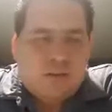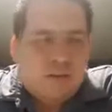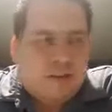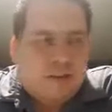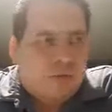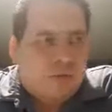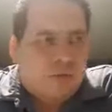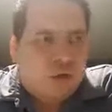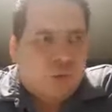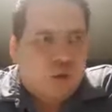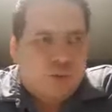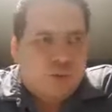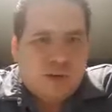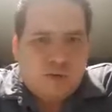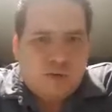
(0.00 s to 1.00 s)

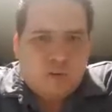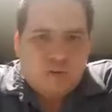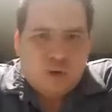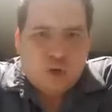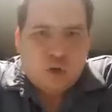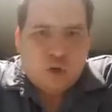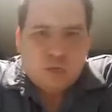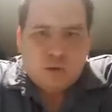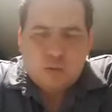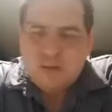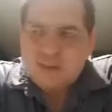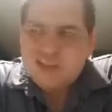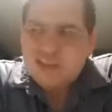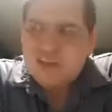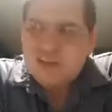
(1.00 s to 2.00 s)
Viduka's been off it for a couple of
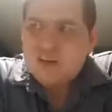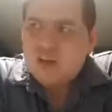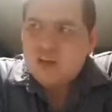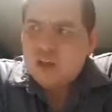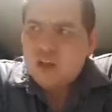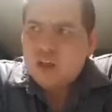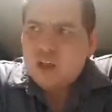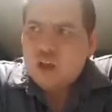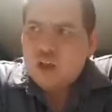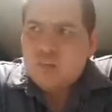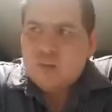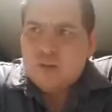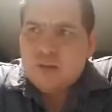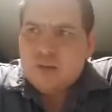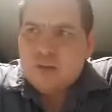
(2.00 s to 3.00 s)
weeks. He had a
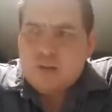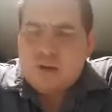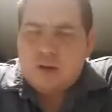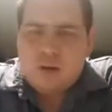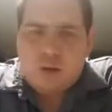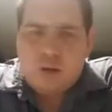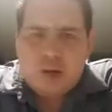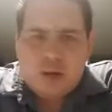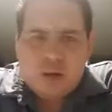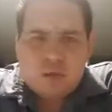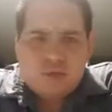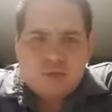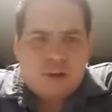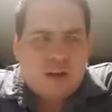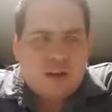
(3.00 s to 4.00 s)
couple of weeks where it looked like he
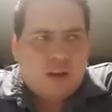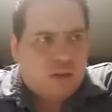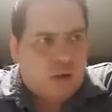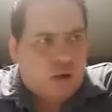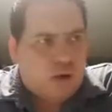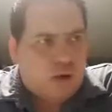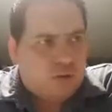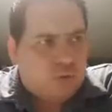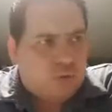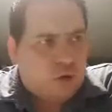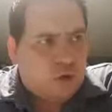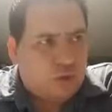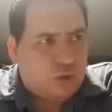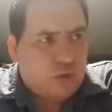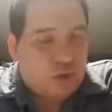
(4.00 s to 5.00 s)
was back in the goals and
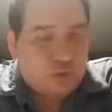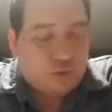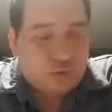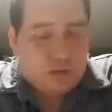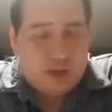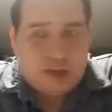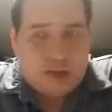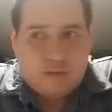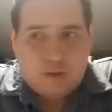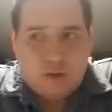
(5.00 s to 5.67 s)
could have put a run together.